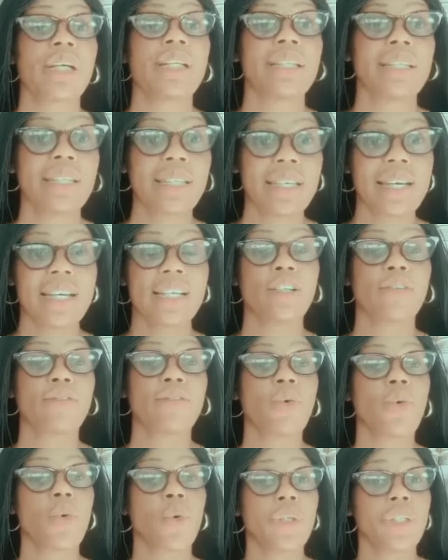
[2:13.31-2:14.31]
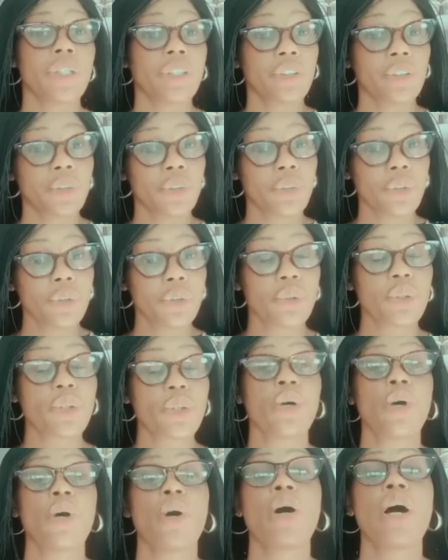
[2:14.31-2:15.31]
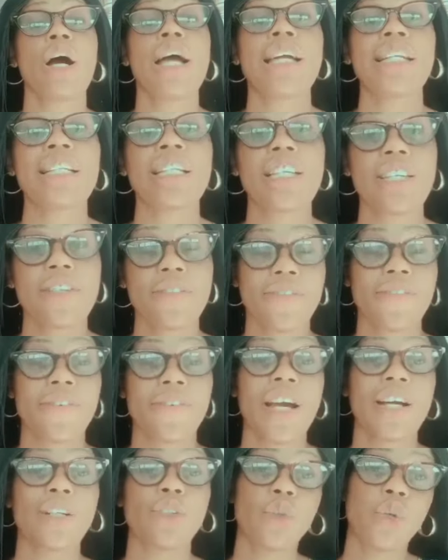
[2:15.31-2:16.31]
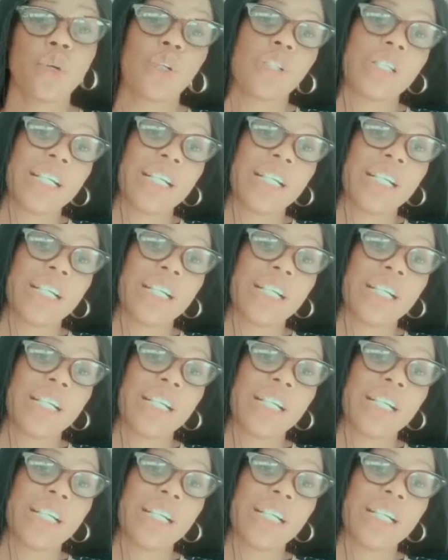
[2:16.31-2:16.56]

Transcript: the kind of oil you use, and if at all